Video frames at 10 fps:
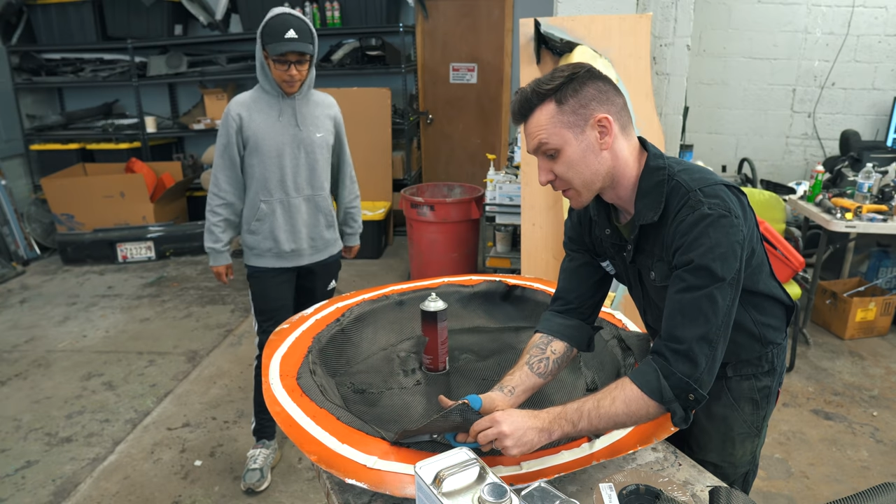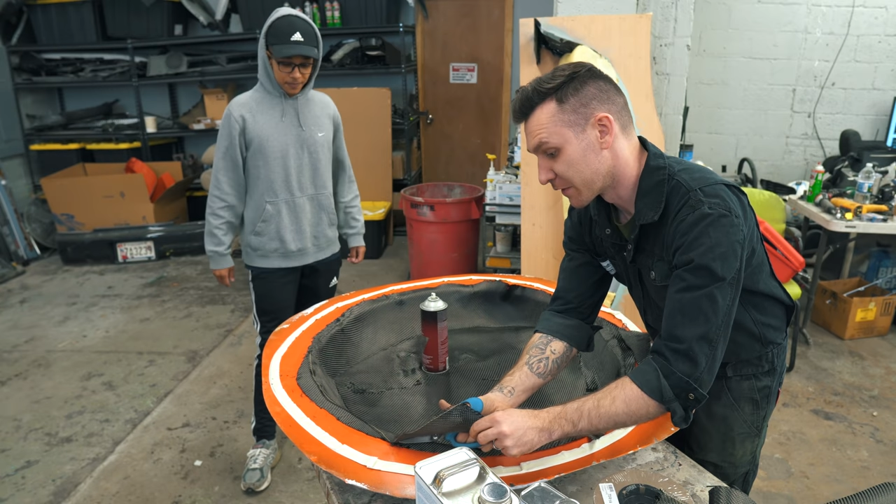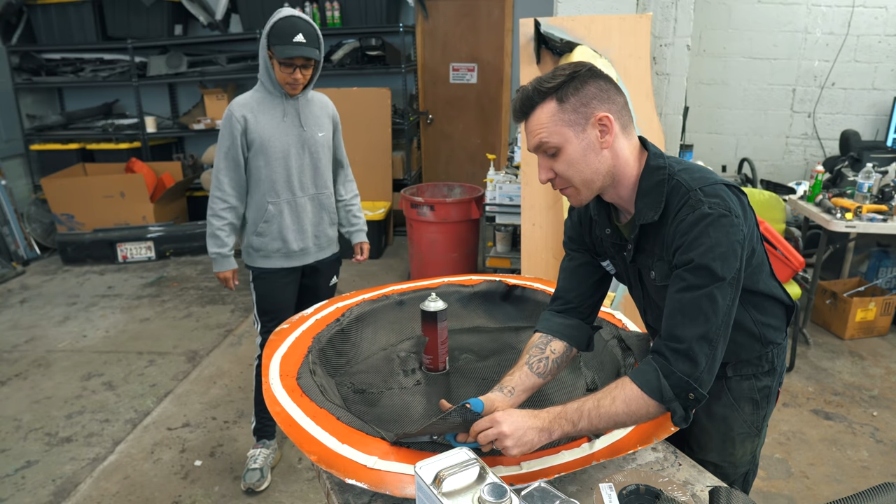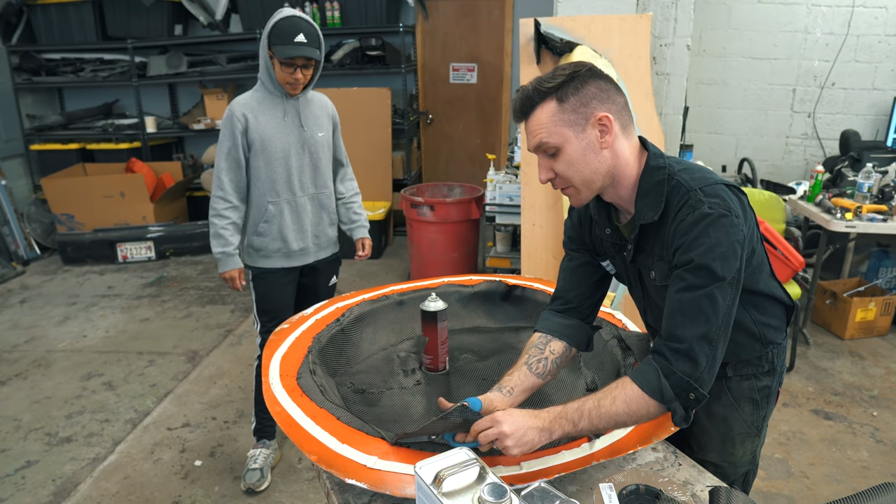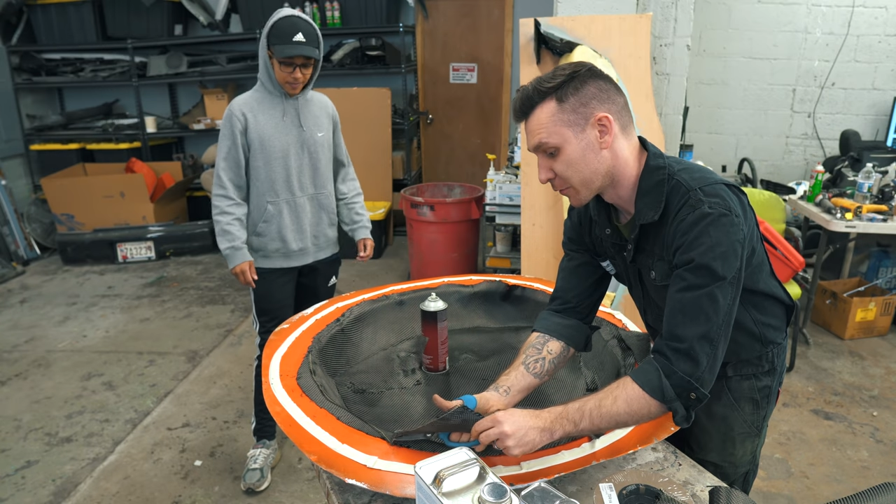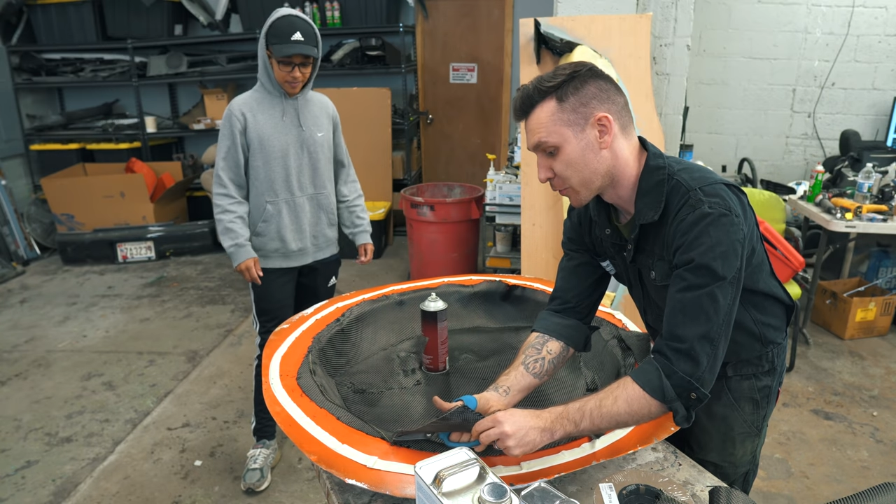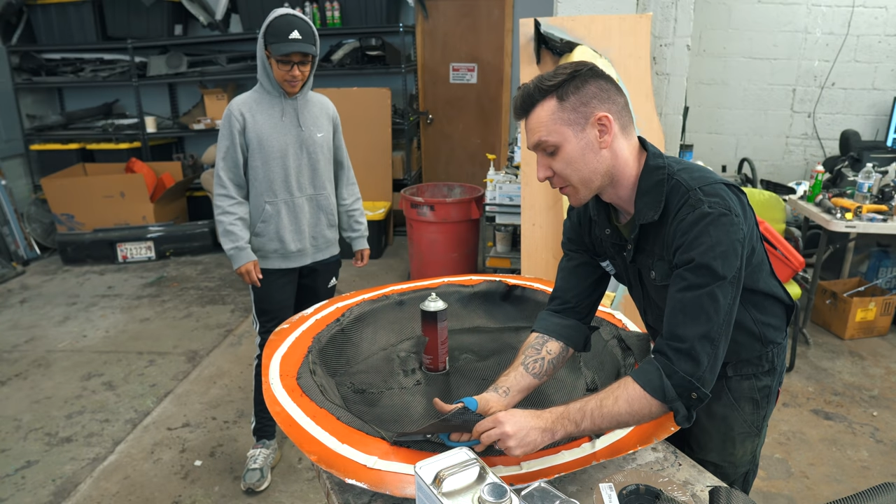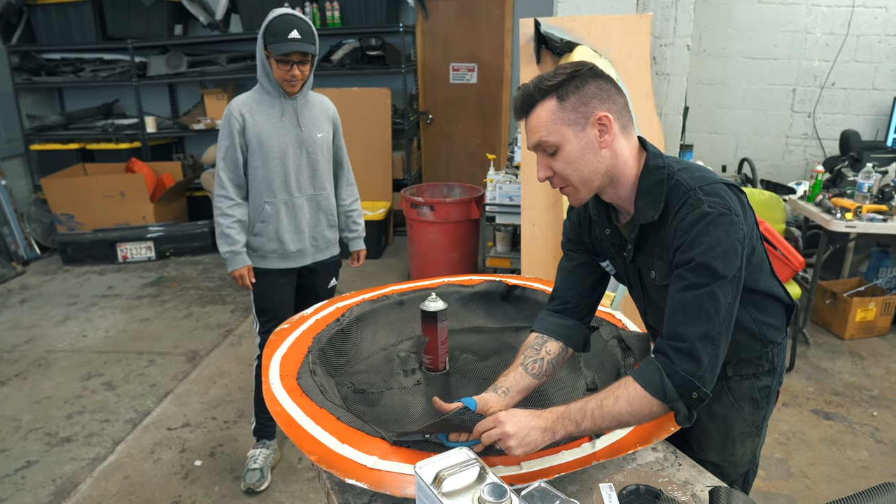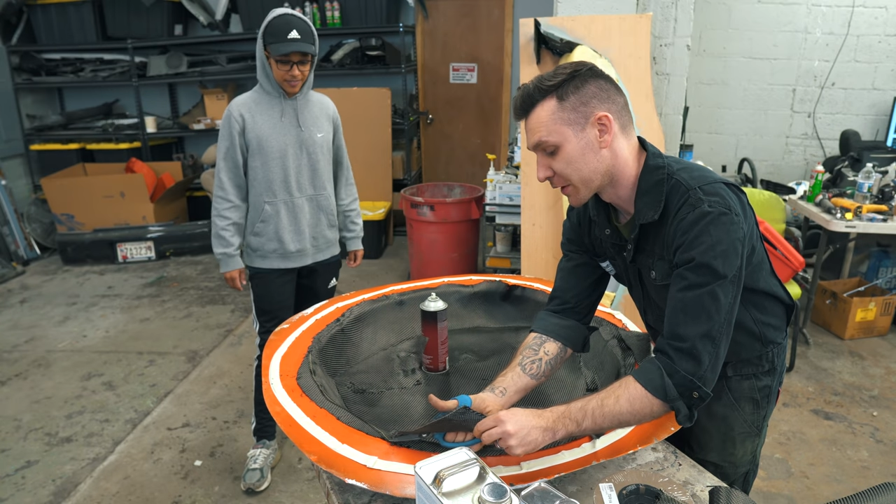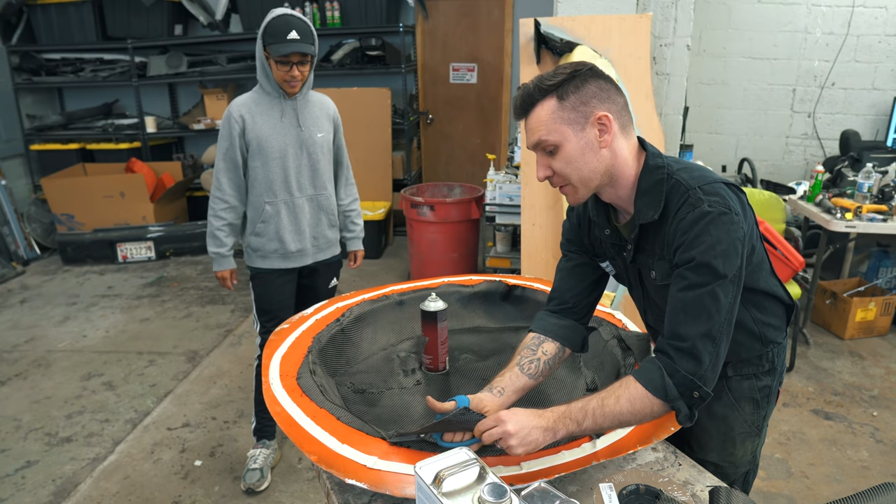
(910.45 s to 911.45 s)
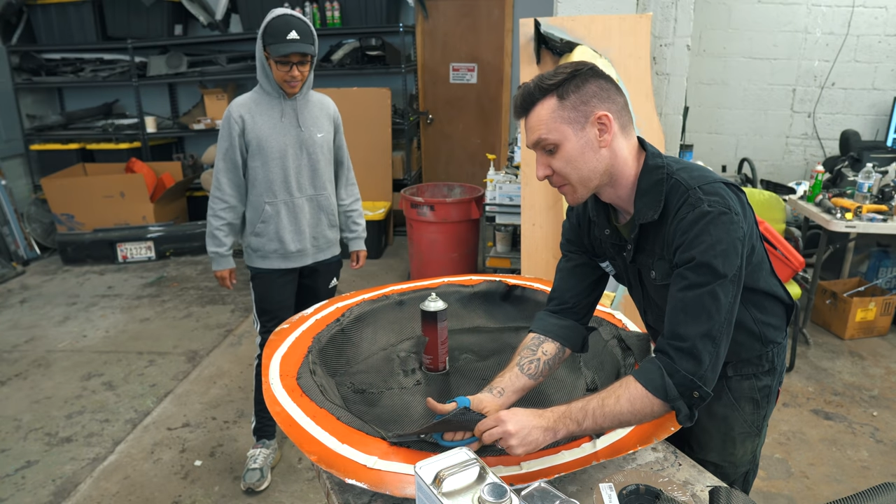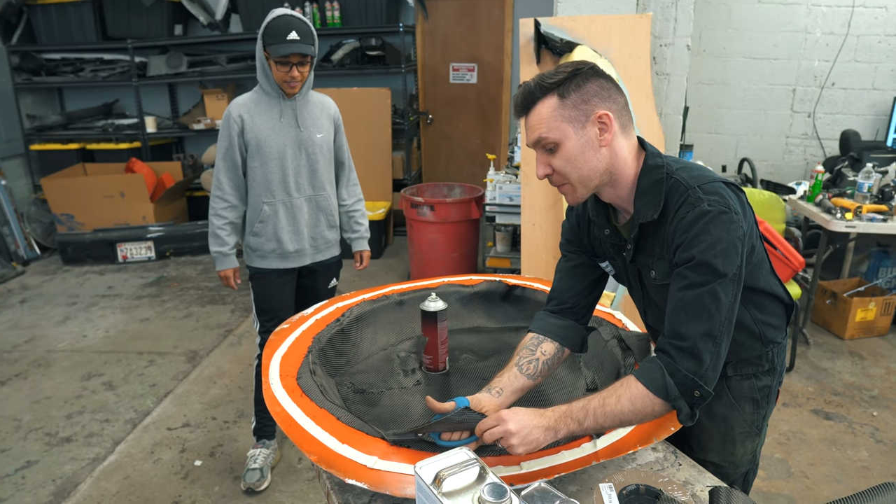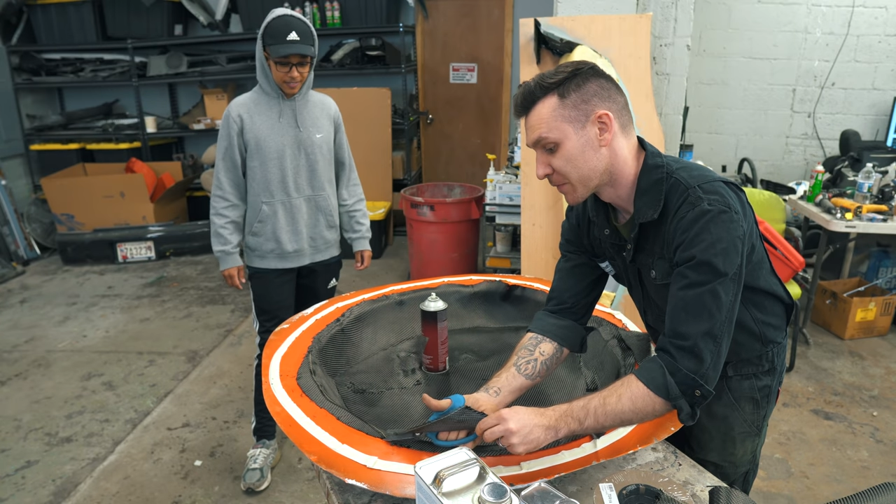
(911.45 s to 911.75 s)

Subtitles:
If you're wondering